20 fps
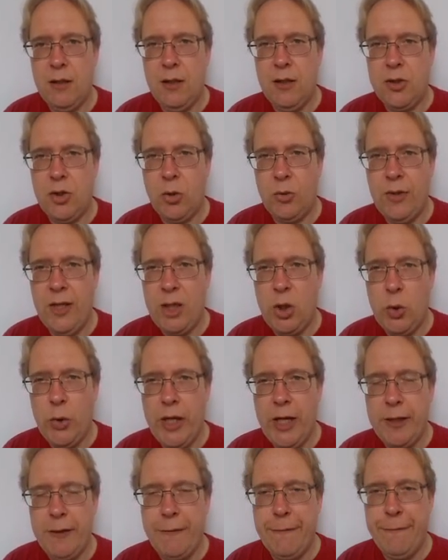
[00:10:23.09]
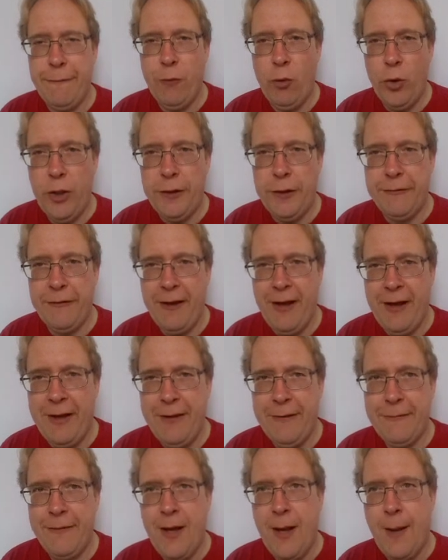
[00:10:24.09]
So then you get
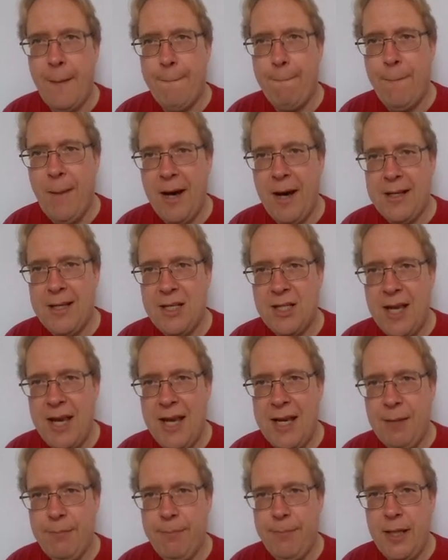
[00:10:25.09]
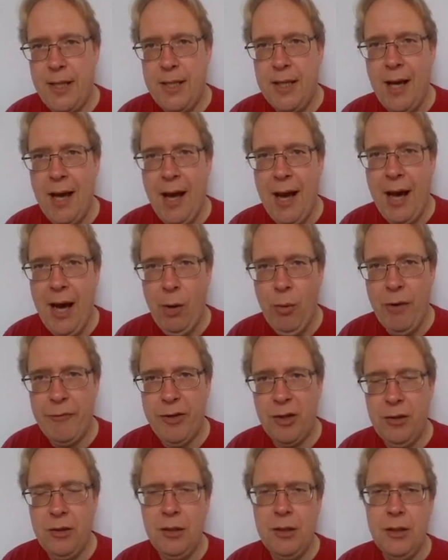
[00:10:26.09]
45 minus 8p.
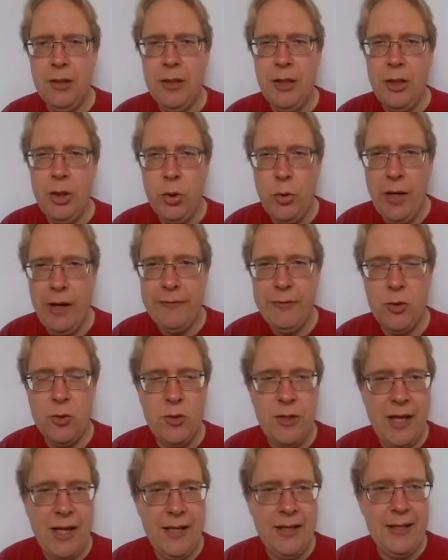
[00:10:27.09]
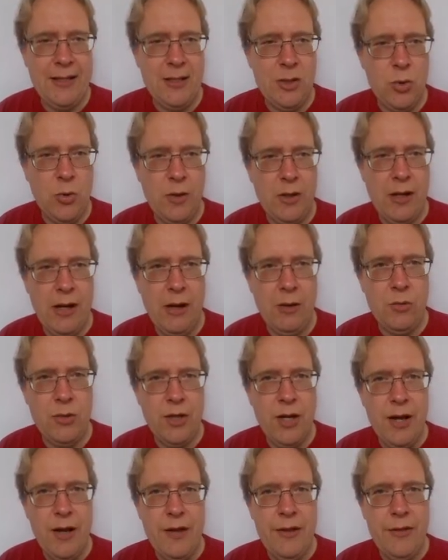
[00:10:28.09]
However, you have to take into account
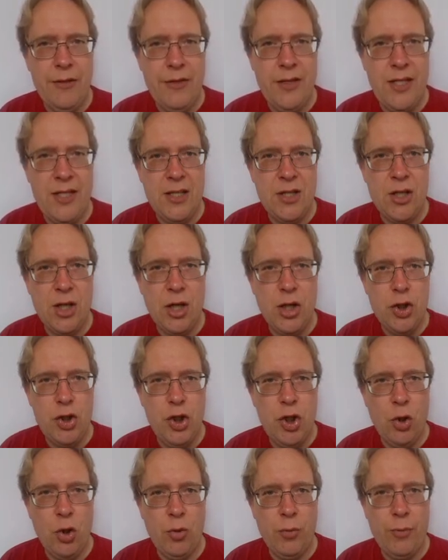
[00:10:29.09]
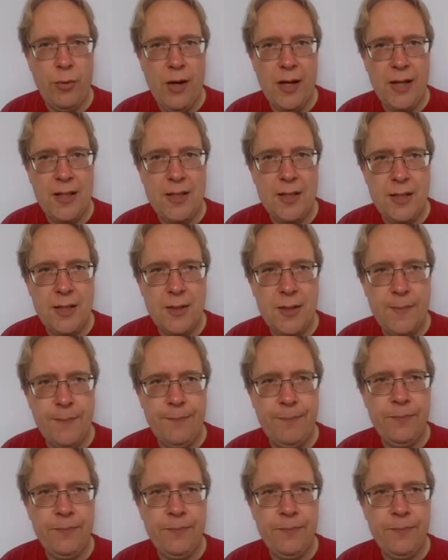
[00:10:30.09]
these choke prices.